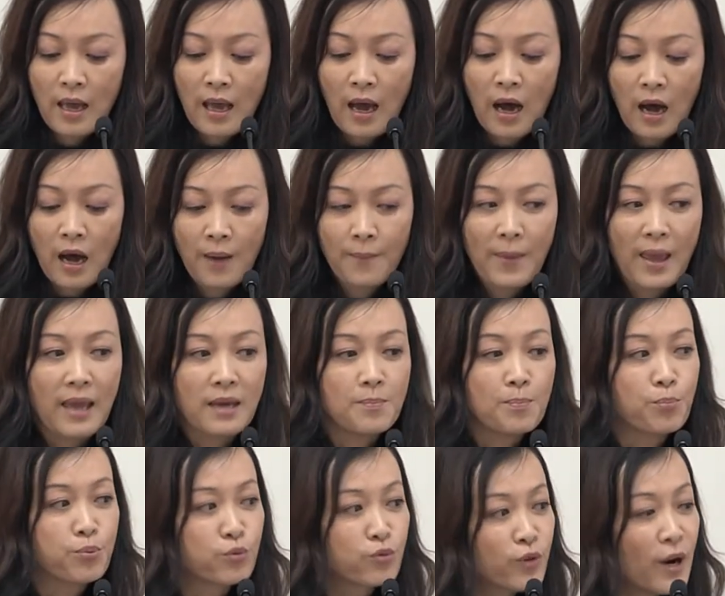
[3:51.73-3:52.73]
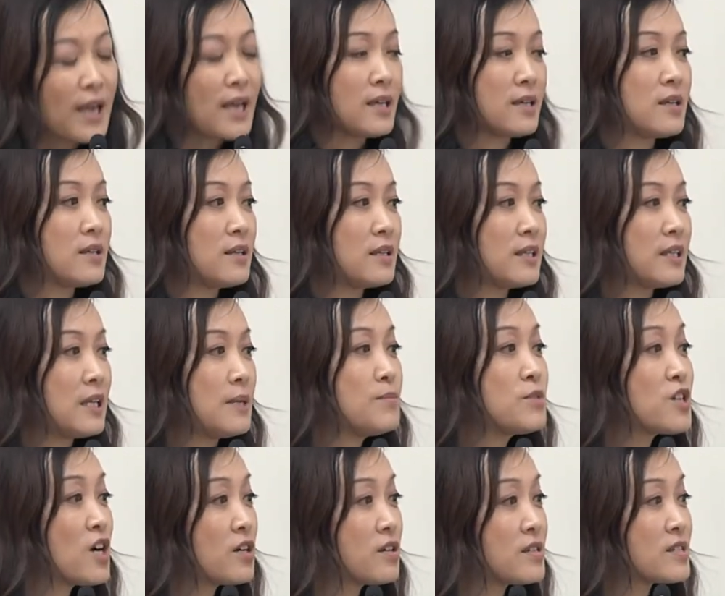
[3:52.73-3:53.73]
uh, and break Kim
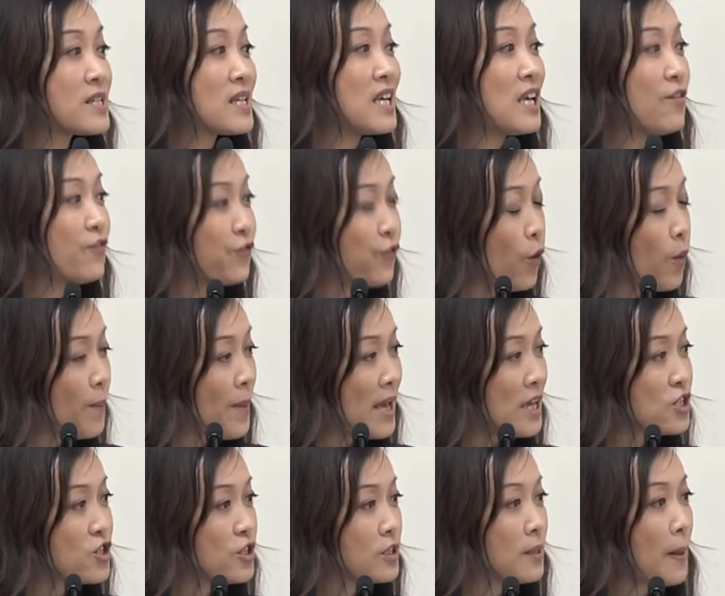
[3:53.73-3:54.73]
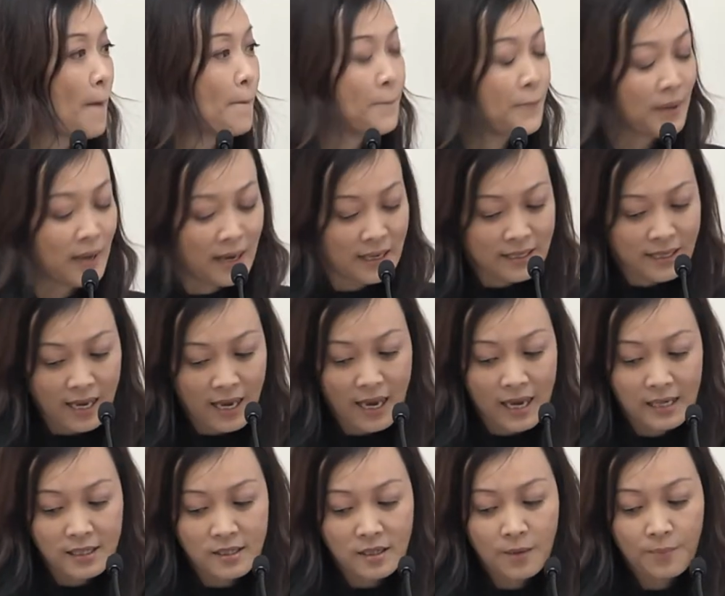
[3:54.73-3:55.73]
Jong un's information
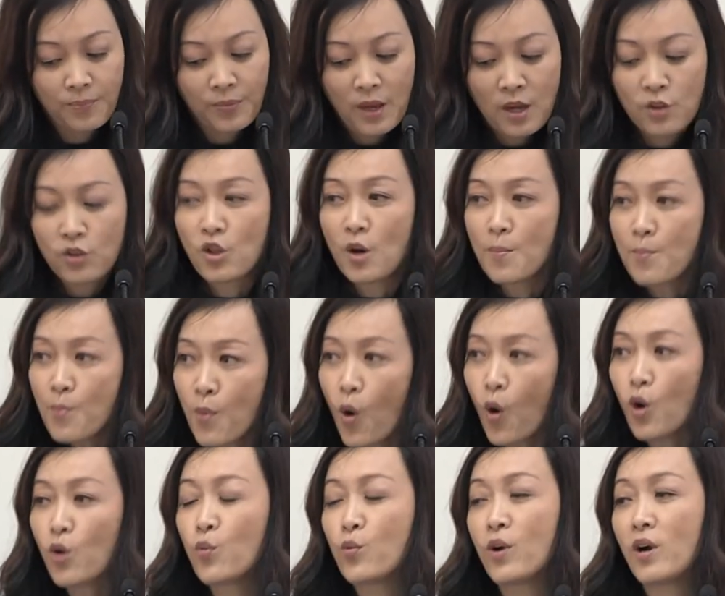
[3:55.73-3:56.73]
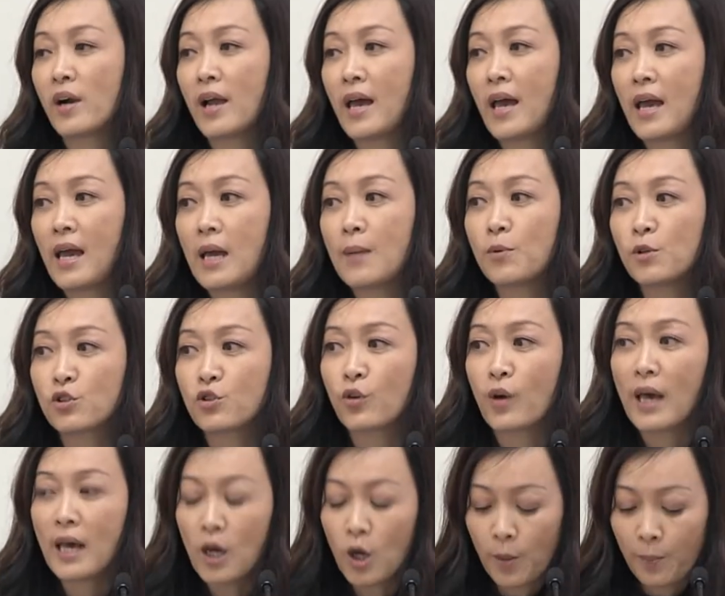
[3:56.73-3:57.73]
blockade, the more we are able to
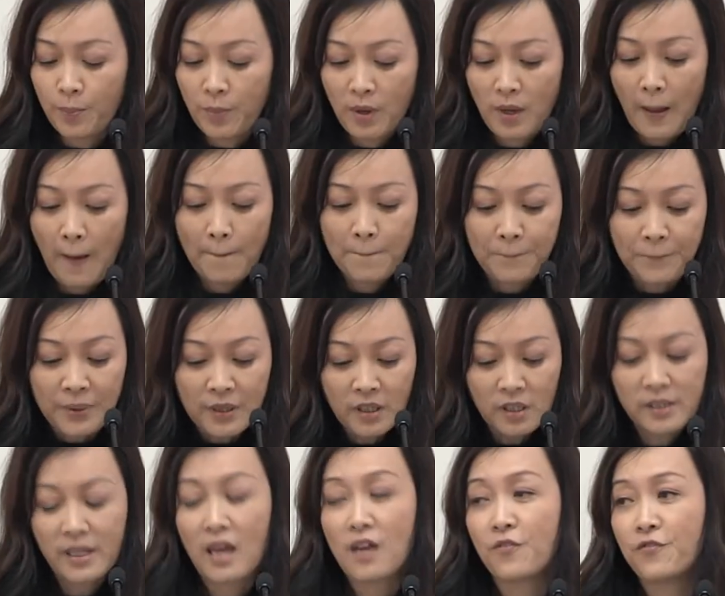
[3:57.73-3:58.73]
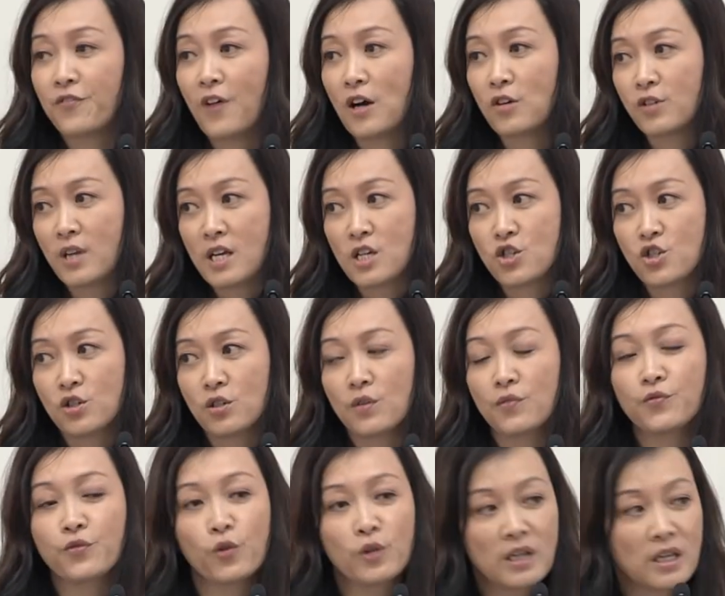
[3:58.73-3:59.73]
help build a foundation for